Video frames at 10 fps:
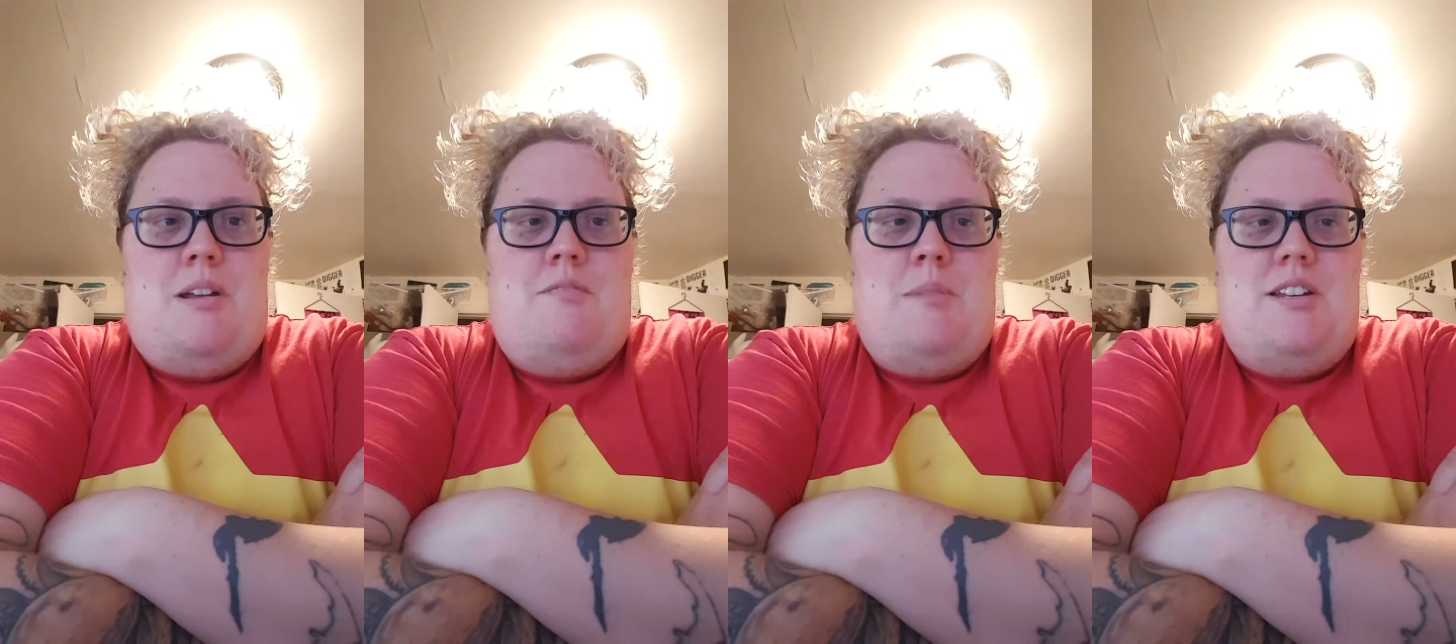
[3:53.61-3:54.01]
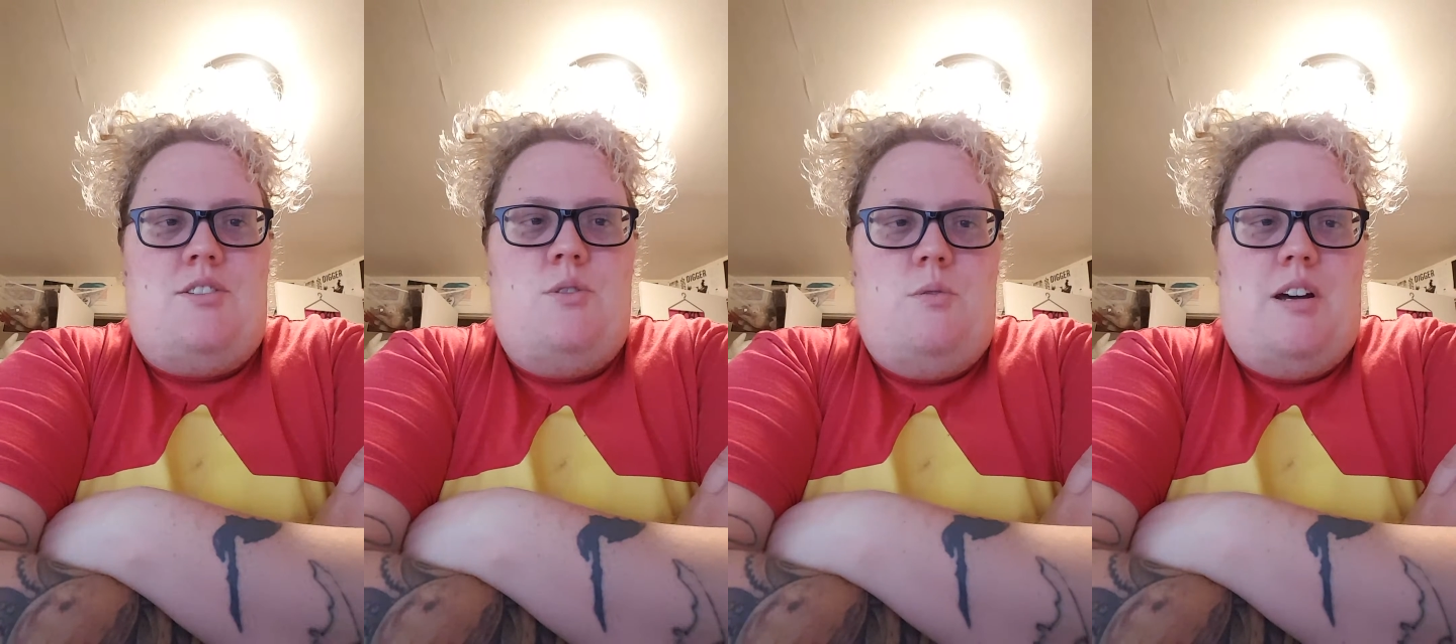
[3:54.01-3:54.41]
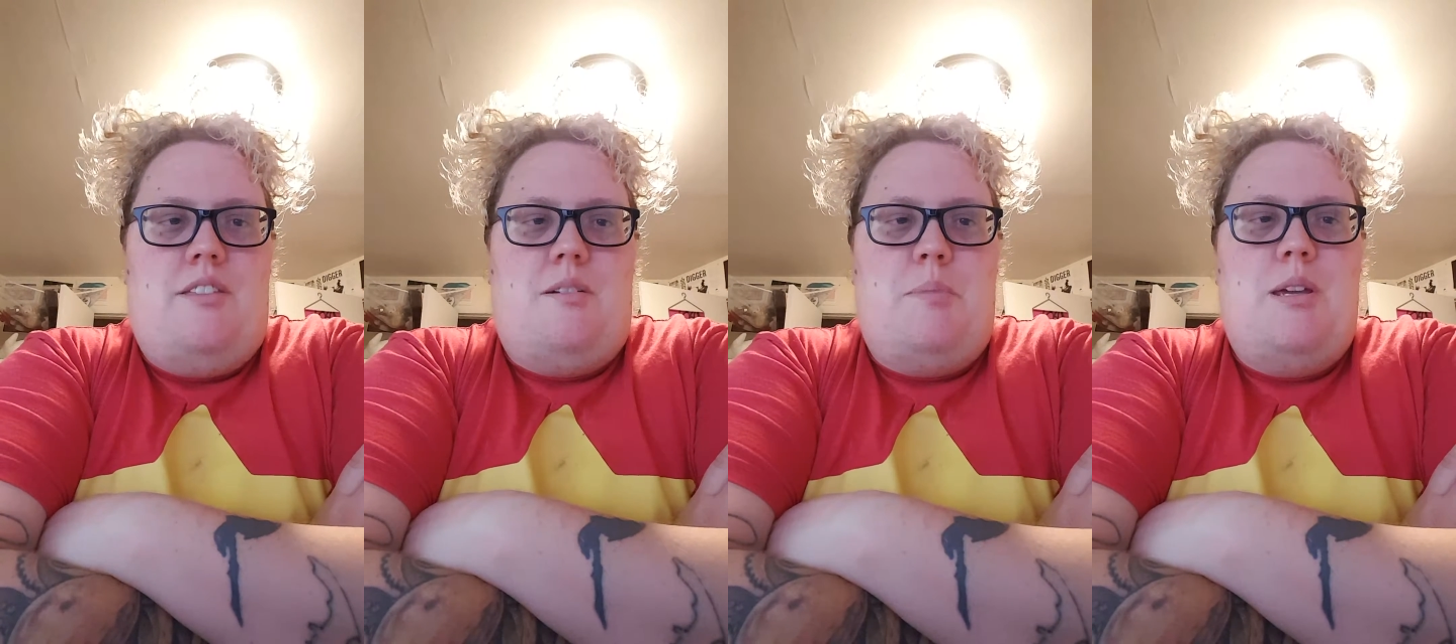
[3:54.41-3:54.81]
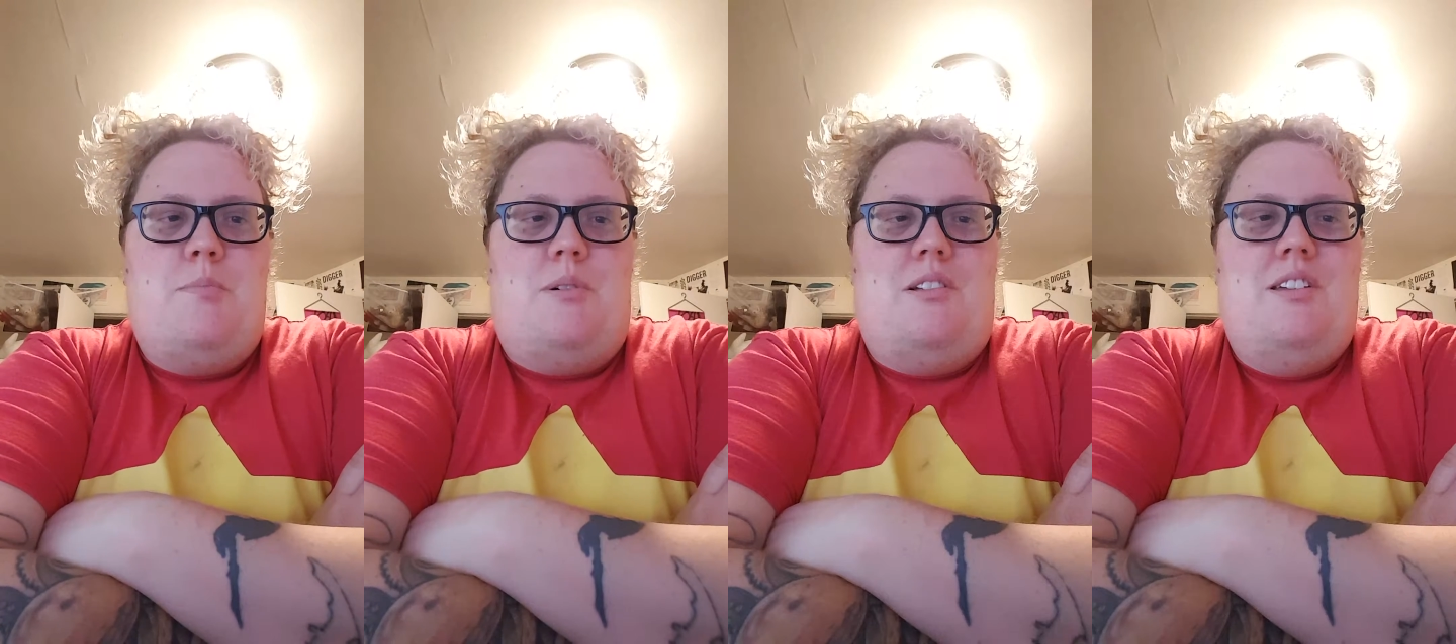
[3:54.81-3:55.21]
but I've met 2 other
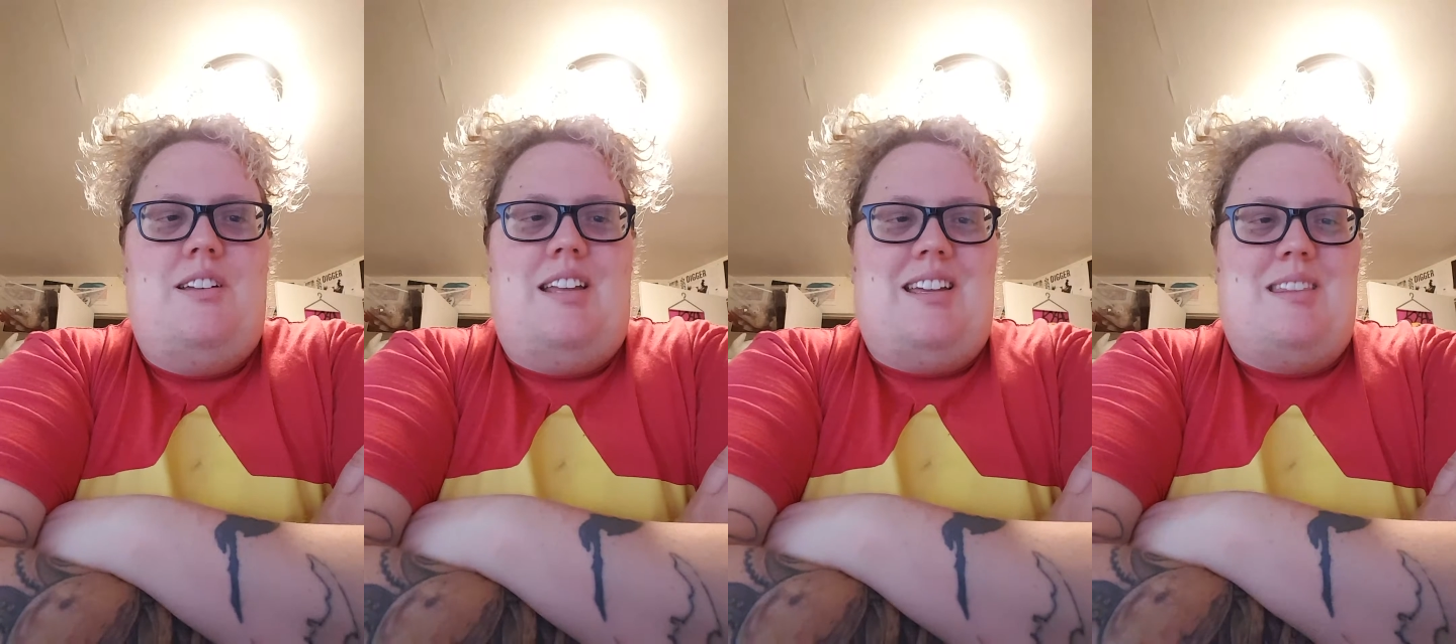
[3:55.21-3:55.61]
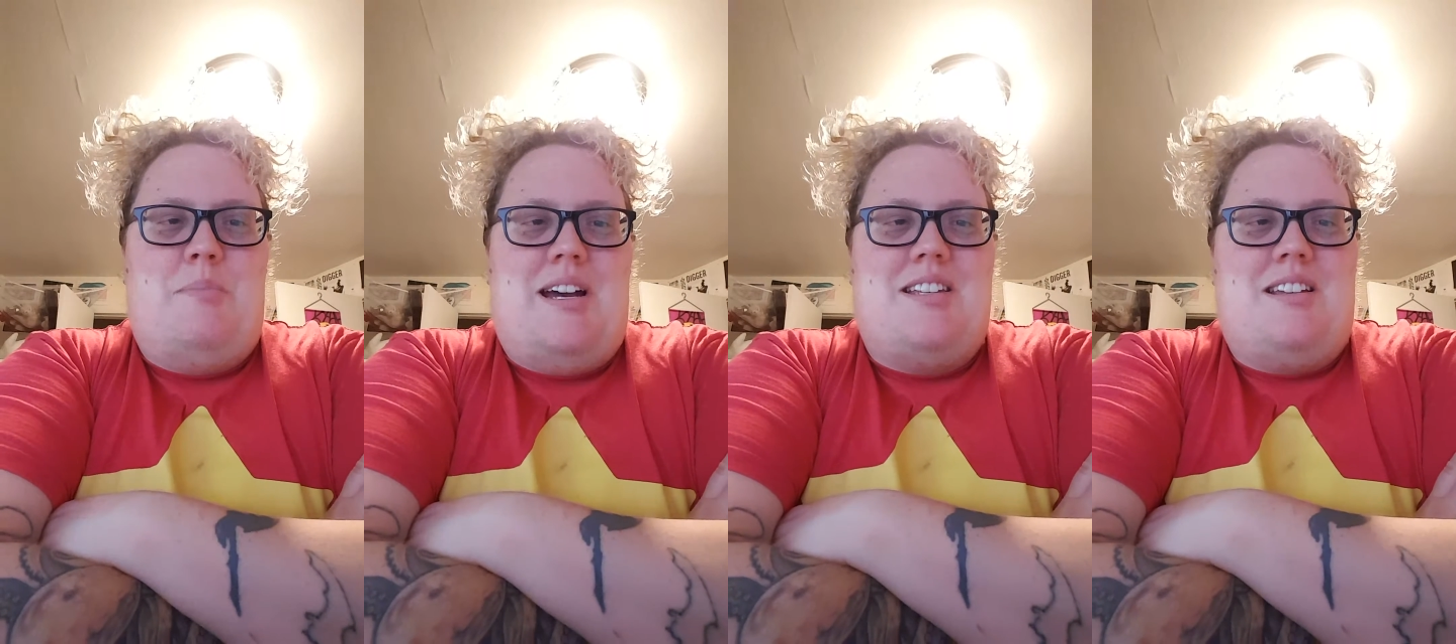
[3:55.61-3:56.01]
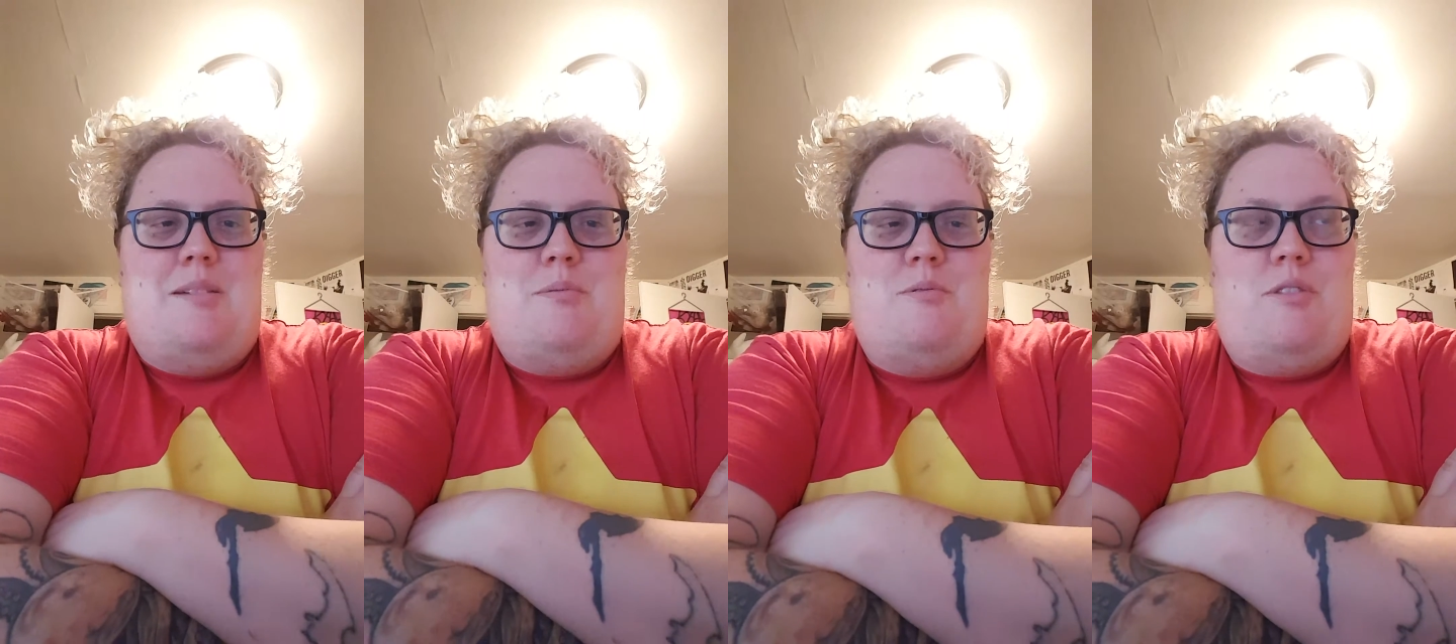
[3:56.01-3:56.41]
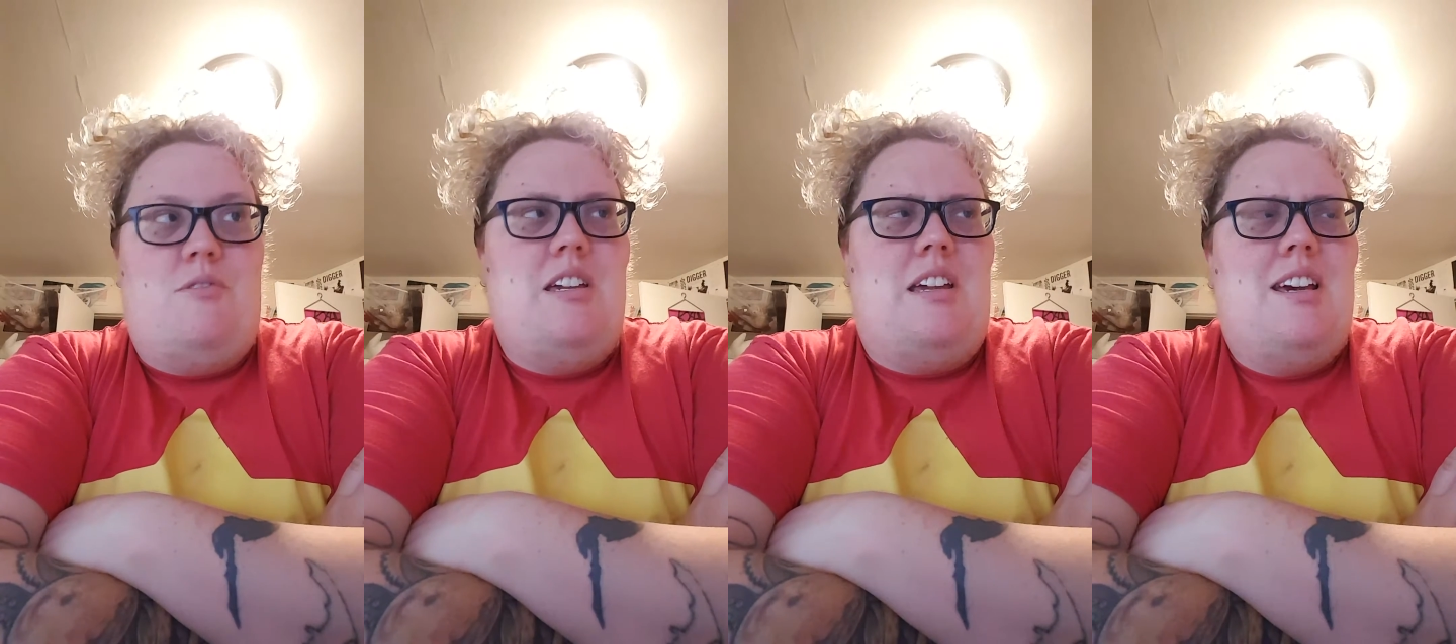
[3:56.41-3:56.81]
people in like the past
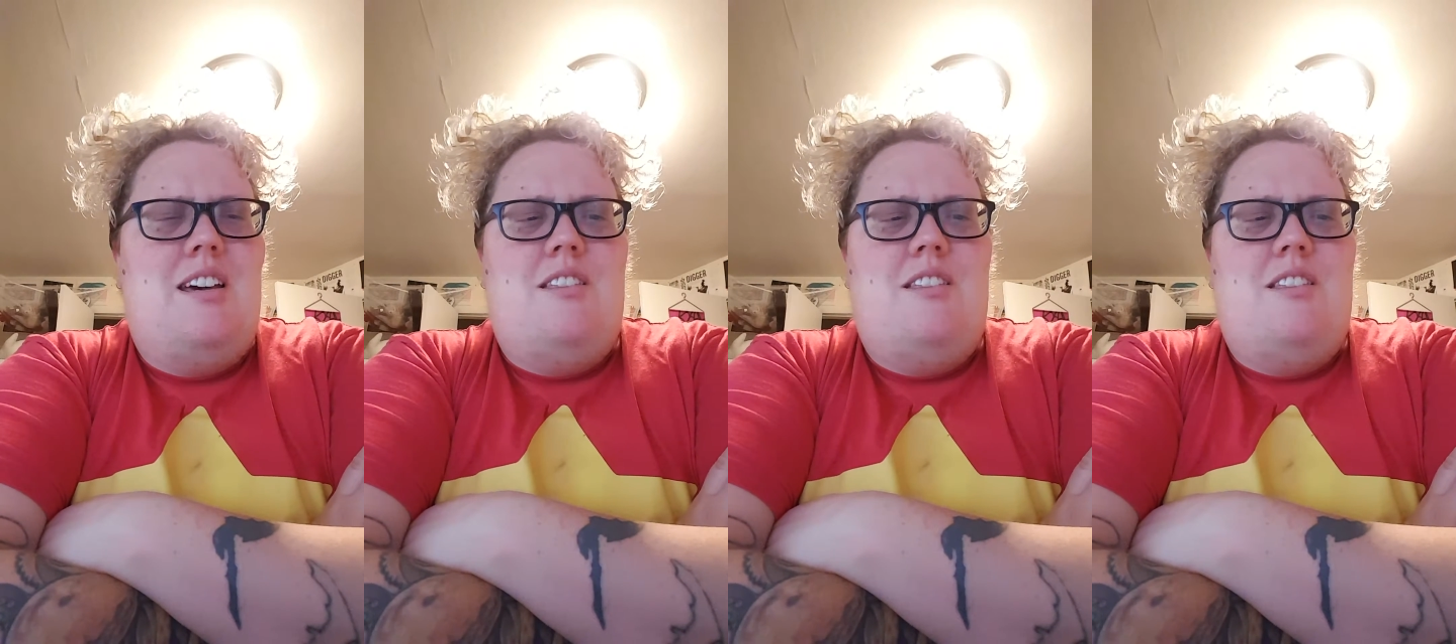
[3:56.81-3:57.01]
three